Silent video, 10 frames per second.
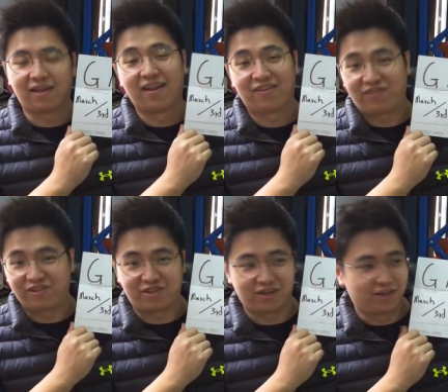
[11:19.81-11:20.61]
in the
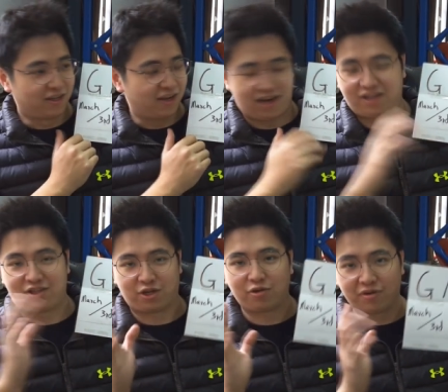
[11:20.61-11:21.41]
future. I'm
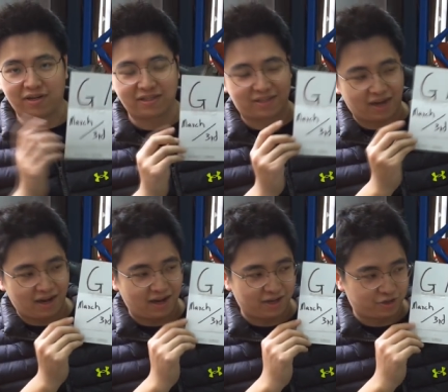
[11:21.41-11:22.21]
sorry this
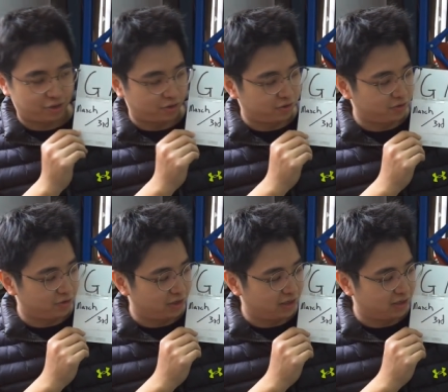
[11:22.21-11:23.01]
time I show you
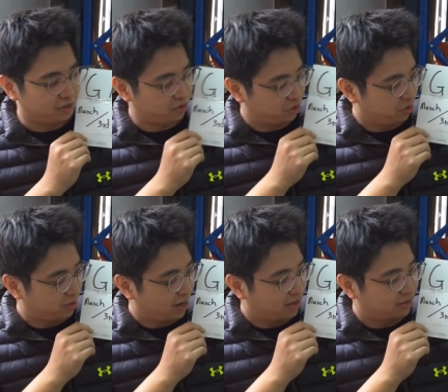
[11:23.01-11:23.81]
the show you
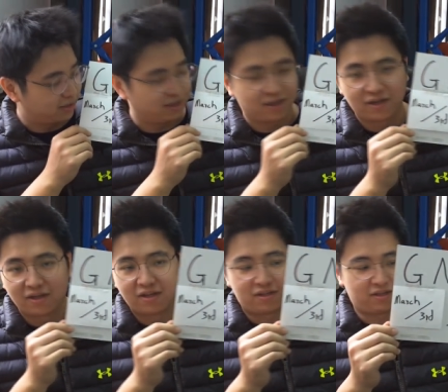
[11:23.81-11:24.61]
guys the
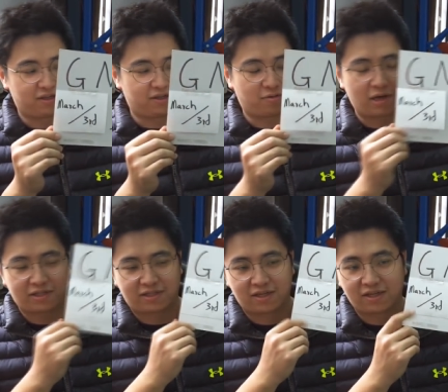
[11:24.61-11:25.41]
the
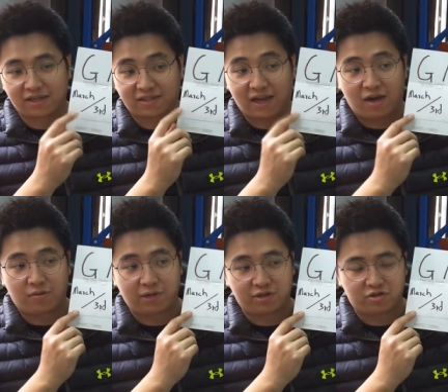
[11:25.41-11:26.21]
what's the next time I
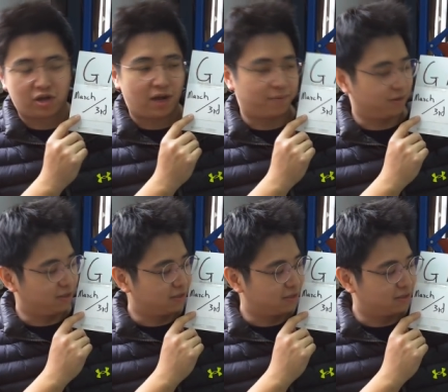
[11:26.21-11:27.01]
open the shop
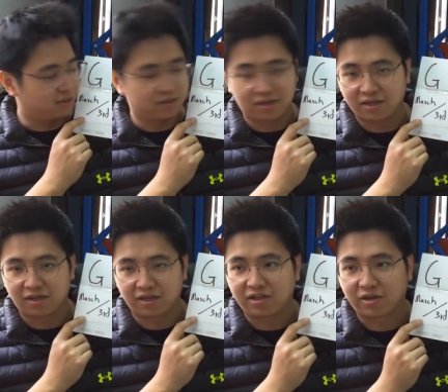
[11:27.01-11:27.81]
is
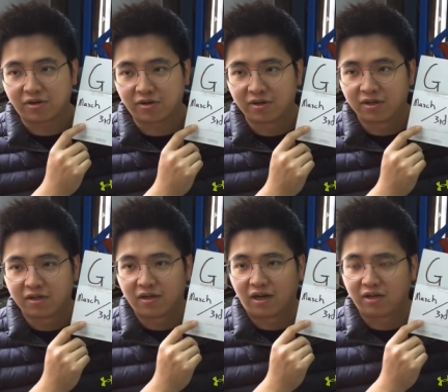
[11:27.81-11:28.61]
a, a little
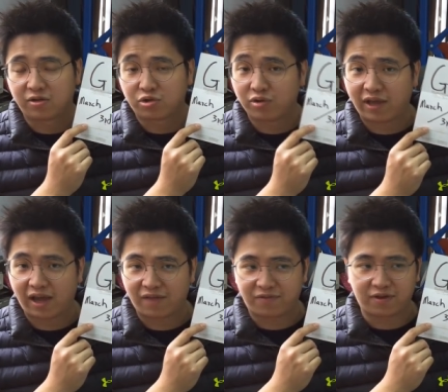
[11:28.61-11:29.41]
a little too late.
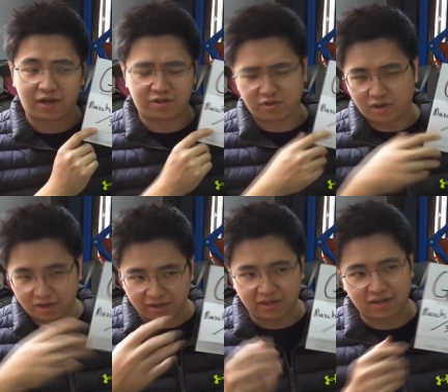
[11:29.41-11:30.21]
I feel I should
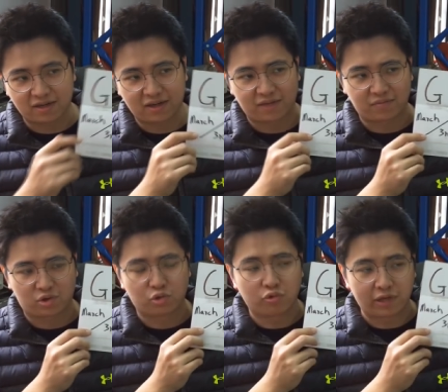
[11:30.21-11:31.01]
earlier than
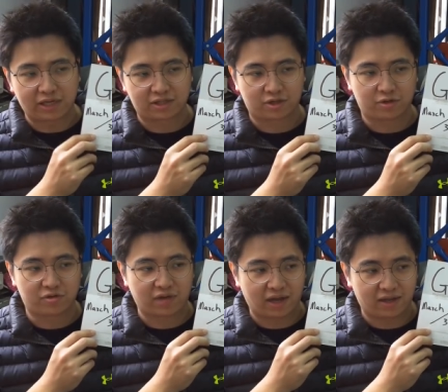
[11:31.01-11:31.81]
two weeks so you
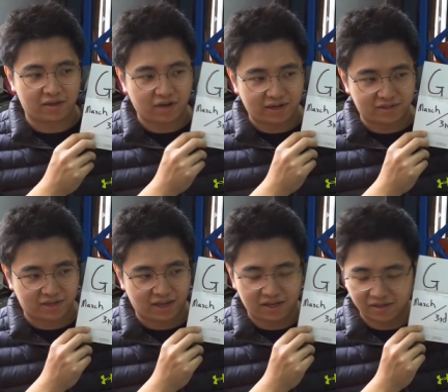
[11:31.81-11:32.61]
can you guys
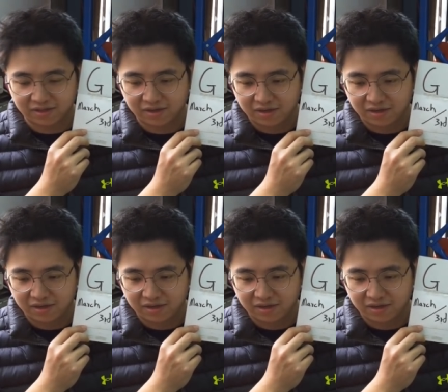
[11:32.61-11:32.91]
can